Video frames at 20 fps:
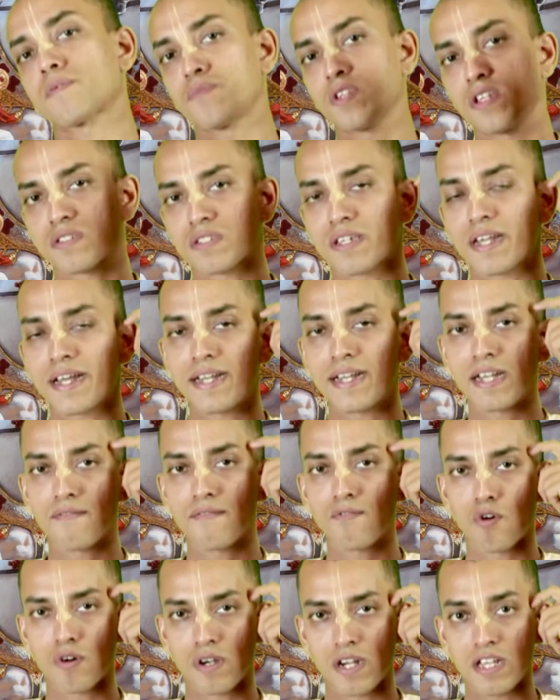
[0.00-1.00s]
from these great
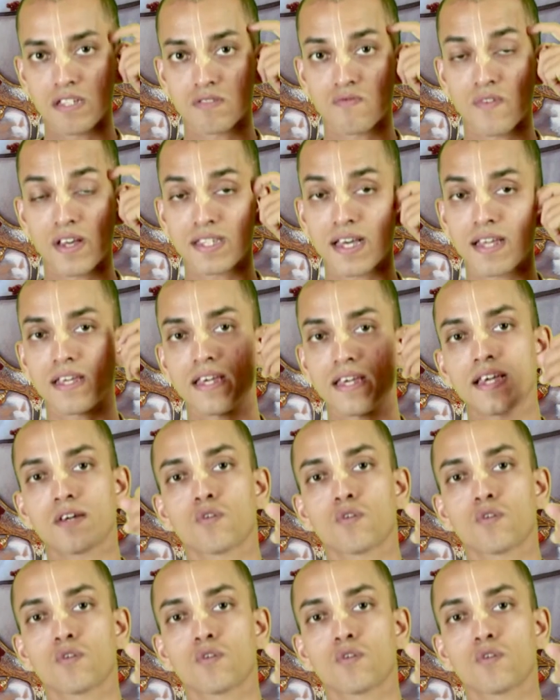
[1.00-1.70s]
devotees whether